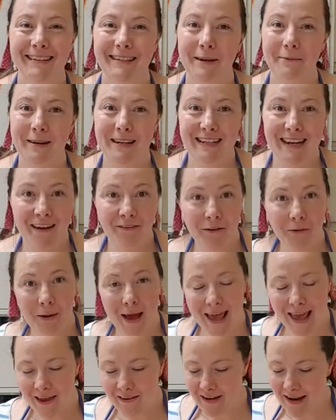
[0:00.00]
So whichever
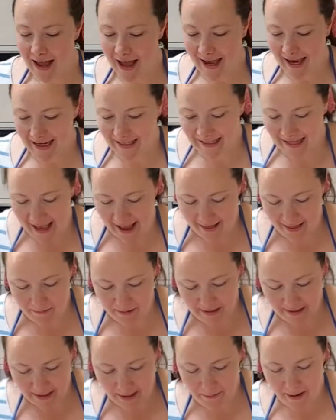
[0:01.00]
way you like to get them
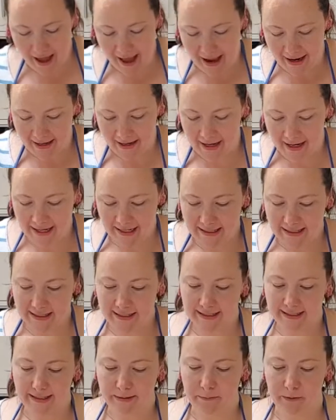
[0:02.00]
into the pan nice
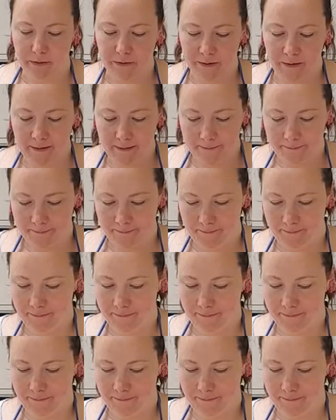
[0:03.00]
and small.